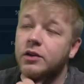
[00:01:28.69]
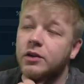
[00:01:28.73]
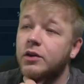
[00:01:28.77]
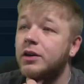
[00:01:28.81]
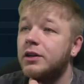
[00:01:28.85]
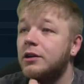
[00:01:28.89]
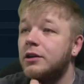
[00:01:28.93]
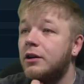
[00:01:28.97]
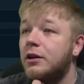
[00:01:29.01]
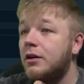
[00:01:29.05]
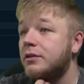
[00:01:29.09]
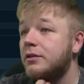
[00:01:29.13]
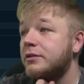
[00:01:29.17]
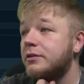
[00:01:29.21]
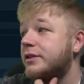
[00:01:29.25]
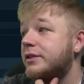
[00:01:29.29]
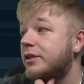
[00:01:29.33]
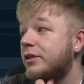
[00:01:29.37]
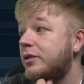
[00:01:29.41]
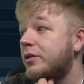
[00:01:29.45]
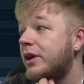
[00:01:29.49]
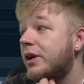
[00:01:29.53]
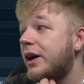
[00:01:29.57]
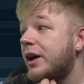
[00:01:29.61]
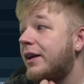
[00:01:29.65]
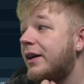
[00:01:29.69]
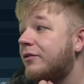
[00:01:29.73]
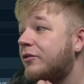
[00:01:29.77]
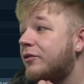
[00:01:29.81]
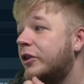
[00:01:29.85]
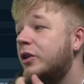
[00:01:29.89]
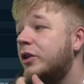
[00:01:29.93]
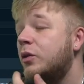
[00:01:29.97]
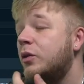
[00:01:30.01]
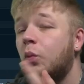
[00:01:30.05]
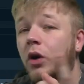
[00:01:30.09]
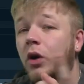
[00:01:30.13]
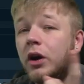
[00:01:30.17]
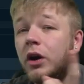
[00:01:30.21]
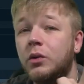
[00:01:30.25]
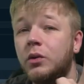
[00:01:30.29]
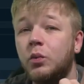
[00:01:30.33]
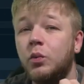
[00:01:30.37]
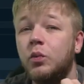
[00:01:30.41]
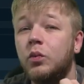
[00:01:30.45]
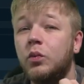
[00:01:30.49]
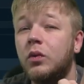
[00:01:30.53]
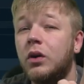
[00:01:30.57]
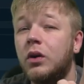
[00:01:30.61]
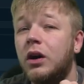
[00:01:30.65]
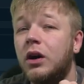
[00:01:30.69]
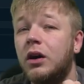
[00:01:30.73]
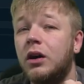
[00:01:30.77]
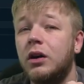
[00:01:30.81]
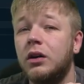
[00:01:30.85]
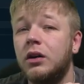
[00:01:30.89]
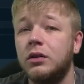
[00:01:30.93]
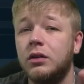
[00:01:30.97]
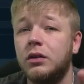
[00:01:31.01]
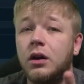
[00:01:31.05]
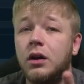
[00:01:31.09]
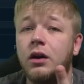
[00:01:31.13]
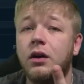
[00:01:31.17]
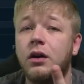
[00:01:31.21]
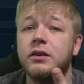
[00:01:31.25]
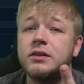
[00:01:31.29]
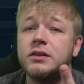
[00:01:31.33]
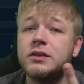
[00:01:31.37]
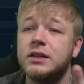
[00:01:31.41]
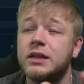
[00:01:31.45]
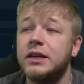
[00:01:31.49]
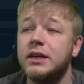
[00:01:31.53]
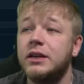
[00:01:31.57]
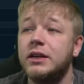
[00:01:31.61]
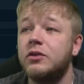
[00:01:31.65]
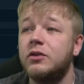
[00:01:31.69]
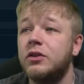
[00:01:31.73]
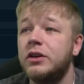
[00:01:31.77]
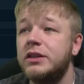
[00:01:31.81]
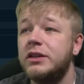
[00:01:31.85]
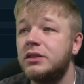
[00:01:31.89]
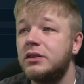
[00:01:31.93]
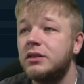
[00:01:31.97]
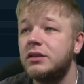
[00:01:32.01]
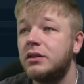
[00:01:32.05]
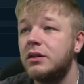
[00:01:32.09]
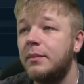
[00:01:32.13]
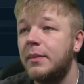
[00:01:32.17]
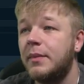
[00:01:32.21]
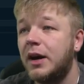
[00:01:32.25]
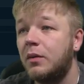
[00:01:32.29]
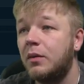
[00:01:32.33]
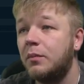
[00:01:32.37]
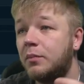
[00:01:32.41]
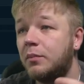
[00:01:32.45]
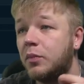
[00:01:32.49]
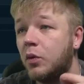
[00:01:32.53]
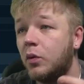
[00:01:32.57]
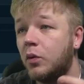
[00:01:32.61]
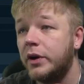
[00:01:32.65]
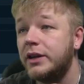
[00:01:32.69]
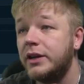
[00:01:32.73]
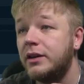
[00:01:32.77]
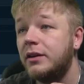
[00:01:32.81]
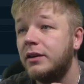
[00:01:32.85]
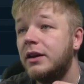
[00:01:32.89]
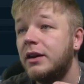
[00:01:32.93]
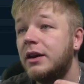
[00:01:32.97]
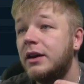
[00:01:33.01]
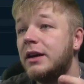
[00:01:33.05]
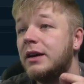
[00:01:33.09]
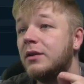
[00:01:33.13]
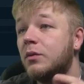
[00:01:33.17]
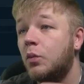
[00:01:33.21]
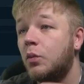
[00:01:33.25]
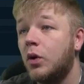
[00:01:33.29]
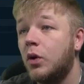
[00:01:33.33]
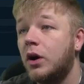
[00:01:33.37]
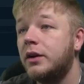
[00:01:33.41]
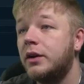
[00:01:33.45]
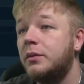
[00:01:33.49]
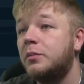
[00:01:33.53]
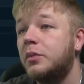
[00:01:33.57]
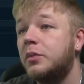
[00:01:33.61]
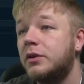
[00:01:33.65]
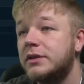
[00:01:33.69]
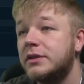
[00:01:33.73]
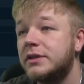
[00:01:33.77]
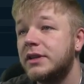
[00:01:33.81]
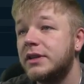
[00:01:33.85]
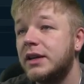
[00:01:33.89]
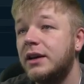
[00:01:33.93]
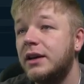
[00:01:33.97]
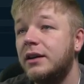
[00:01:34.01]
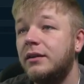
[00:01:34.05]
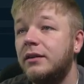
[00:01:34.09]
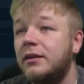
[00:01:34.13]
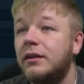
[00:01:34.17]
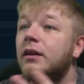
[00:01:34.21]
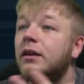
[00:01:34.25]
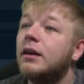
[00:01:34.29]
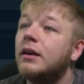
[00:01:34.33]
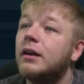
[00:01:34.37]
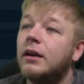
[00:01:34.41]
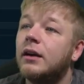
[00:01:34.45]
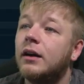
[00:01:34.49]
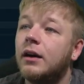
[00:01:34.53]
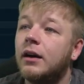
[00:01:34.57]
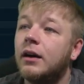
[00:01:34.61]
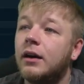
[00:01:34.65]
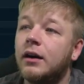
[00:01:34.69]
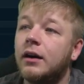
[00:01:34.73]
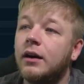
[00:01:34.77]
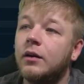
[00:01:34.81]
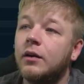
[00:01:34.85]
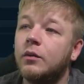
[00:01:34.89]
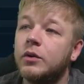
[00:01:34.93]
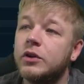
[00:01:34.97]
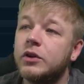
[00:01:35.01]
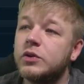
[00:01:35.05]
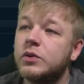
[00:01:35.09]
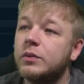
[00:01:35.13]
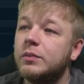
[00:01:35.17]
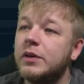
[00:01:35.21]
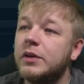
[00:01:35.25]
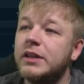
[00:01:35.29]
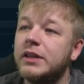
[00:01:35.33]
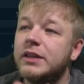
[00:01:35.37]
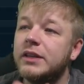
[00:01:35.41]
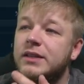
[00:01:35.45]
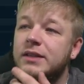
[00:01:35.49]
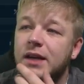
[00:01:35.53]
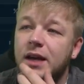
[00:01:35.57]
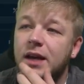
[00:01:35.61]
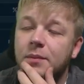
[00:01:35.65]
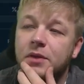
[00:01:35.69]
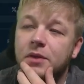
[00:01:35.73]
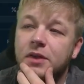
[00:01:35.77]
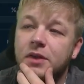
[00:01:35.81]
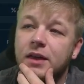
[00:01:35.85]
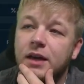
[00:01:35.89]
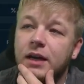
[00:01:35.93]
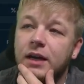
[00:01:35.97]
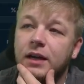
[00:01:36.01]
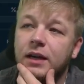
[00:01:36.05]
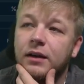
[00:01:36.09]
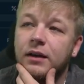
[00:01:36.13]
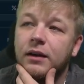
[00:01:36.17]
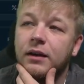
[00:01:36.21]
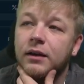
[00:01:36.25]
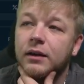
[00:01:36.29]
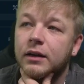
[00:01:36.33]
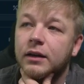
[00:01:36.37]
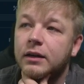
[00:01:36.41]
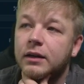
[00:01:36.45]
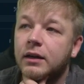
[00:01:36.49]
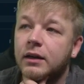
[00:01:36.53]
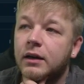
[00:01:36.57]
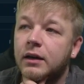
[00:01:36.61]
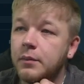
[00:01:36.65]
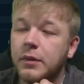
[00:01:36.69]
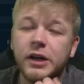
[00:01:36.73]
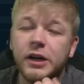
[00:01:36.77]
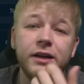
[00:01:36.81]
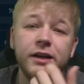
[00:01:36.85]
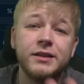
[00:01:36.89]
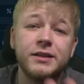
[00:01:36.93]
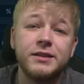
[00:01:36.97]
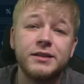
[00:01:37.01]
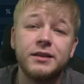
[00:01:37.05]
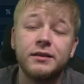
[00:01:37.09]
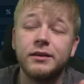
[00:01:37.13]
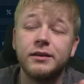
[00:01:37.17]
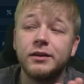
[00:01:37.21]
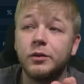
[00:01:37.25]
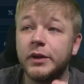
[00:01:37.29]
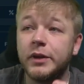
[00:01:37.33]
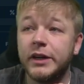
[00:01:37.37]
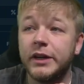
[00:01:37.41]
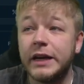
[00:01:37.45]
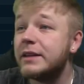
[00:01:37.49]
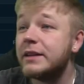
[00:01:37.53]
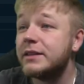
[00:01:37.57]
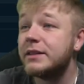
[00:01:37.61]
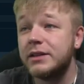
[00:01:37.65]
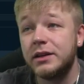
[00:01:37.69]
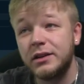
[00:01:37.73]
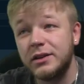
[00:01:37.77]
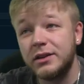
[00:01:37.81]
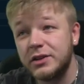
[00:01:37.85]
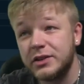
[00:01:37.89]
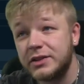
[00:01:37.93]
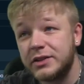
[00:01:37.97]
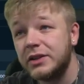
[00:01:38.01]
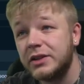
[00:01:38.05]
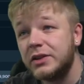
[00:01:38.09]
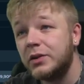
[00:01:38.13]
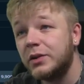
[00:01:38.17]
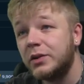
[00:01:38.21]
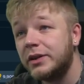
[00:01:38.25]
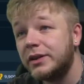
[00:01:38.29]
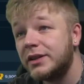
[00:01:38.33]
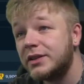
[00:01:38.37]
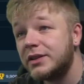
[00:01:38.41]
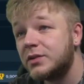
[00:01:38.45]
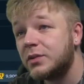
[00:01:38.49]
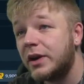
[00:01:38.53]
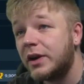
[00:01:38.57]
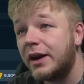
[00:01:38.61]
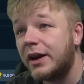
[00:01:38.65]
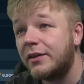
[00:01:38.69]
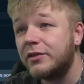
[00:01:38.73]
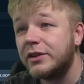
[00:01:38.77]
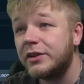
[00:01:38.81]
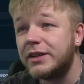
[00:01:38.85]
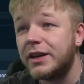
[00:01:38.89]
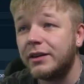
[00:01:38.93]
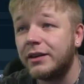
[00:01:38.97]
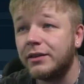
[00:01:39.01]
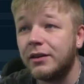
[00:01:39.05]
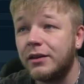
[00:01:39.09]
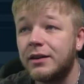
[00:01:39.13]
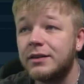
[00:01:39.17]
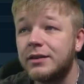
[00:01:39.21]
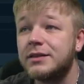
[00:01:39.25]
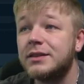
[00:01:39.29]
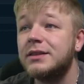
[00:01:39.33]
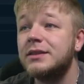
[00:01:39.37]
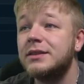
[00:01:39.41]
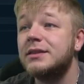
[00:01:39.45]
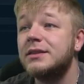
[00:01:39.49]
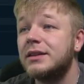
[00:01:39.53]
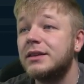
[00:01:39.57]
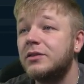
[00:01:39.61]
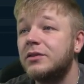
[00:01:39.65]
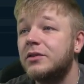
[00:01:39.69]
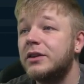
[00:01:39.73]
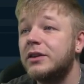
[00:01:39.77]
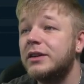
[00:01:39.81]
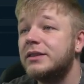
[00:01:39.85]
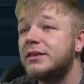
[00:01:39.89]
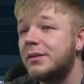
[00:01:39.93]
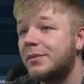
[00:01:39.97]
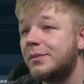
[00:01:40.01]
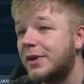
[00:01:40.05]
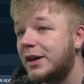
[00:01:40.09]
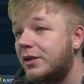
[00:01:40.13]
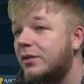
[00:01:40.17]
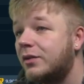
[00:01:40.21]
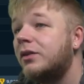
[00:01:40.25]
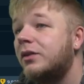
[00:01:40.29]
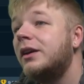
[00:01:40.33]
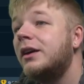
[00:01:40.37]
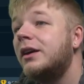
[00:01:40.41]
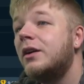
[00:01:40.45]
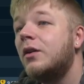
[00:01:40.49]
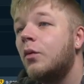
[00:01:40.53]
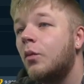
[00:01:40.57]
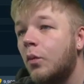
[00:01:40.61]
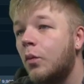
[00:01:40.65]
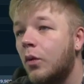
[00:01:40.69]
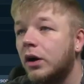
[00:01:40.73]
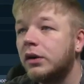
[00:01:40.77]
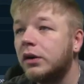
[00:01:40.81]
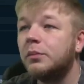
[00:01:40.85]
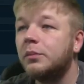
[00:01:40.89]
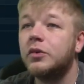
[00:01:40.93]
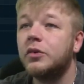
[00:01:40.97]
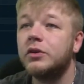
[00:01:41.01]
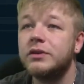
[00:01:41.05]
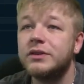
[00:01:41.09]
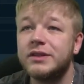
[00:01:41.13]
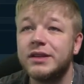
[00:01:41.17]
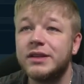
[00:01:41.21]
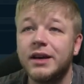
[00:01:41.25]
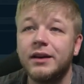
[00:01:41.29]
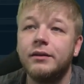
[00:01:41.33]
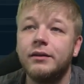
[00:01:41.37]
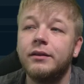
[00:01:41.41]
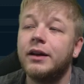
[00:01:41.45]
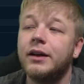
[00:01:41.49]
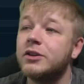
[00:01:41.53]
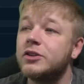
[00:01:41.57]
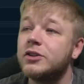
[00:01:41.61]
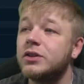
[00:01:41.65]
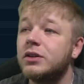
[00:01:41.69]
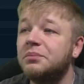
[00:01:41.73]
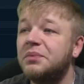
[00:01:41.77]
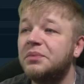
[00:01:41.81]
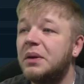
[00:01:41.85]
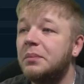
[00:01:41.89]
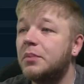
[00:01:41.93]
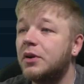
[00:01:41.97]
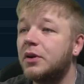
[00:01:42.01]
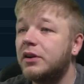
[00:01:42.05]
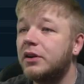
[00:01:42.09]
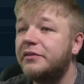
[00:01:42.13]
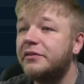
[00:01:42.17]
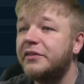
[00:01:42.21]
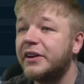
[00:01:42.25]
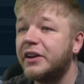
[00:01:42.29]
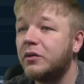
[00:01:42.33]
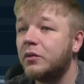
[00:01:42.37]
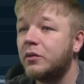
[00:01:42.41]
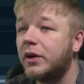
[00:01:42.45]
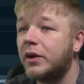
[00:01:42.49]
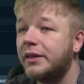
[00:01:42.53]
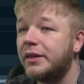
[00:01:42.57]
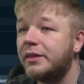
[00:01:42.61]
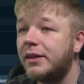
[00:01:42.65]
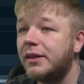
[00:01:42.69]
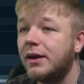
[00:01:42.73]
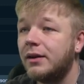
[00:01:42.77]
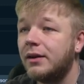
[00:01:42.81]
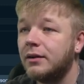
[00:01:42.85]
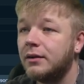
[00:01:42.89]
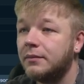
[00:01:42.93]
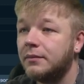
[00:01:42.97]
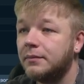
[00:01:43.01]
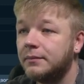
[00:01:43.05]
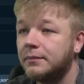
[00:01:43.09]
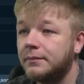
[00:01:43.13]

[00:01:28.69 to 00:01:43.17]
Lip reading: You could also, every one loss, increase your amount 0.1%, which would be the same thing, but it's a little bit easier just to do it this way. Every 10 losses, increase amount 1%. That should be perfect right there.